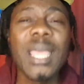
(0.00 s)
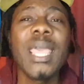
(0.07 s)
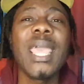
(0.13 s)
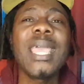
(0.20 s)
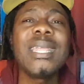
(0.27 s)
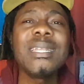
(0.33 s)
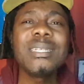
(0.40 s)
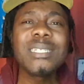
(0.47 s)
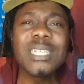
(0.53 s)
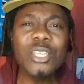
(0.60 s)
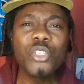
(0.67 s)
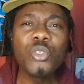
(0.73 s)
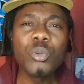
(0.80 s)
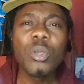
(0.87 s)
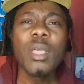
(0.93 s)
and
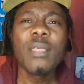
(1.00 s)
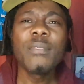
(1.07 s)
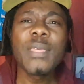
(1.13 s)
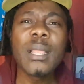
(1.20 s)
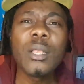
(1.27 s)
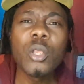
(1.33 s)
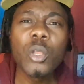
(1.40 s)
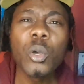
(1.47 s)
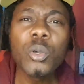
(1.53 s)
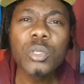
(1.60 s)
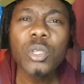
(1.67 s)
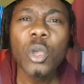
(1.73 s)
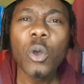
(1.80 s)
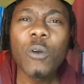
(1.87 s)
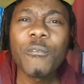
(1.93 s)
teach you the laws
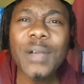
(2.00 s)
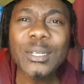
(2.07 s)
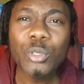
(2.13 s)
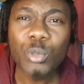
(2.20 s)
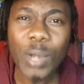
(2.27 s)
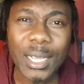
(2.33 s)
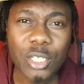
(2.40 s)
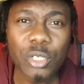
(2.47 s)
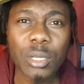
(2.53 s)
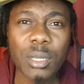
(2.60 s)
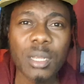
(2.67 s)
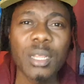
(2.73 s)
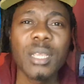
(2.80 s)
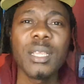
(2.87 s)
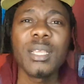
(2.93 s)
of attraction.
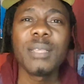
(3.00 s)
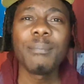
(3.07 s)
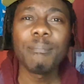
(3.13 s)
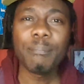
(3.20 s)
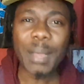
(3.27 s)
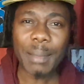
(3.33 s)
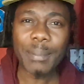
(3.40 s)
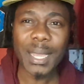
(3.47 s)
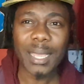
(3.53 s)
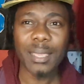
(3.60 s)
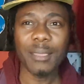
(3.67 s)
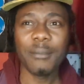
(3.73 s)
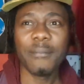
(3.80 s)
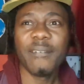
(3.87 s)
Bye bye.